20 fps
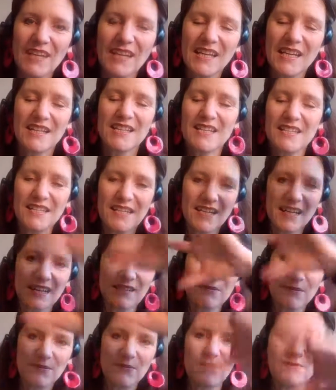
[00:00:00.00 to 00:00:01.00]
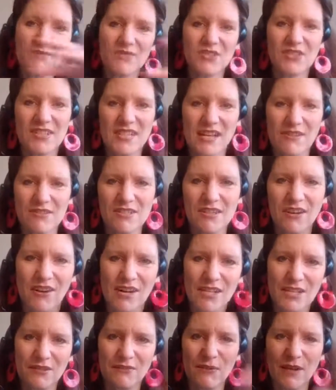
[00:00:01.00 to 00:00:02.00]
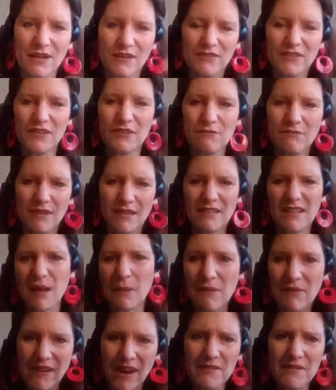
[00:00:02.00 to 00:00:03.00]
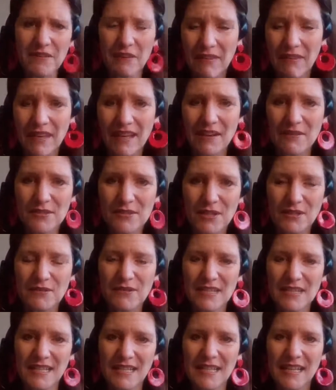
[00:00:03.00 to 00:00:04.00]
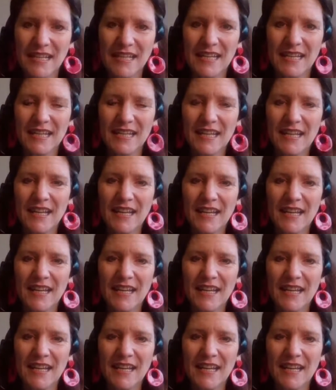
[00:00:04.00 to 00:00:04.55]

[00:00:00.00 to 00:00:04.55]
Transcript: It's just outside of, a couple of hours, I think, outside of Sydney.